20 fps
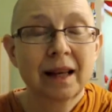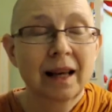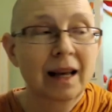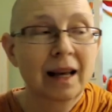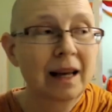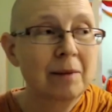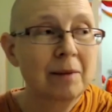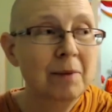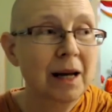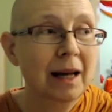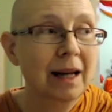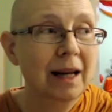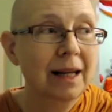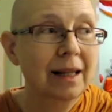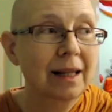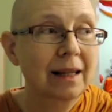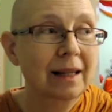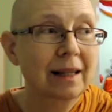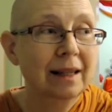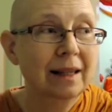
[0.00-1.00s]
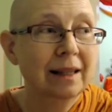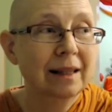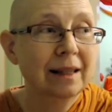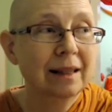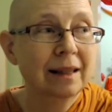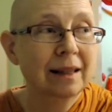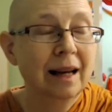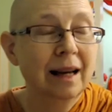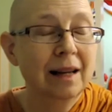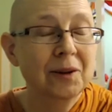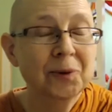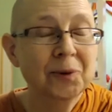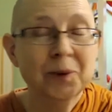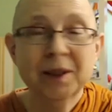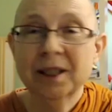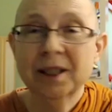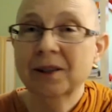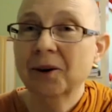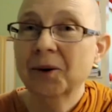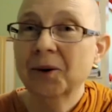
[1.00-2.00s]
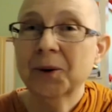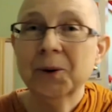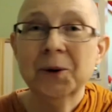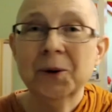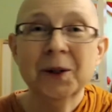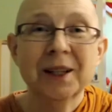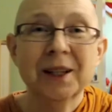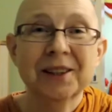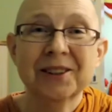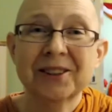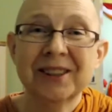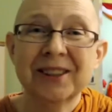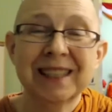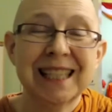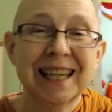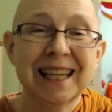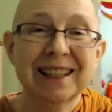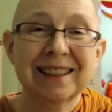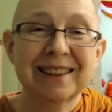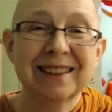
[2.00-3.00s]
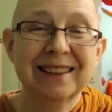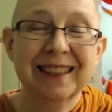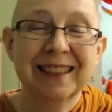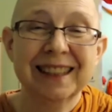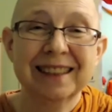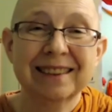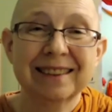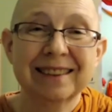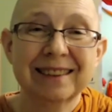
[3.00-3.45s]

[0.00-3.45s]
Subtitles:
And my life went in a whole other trajectory.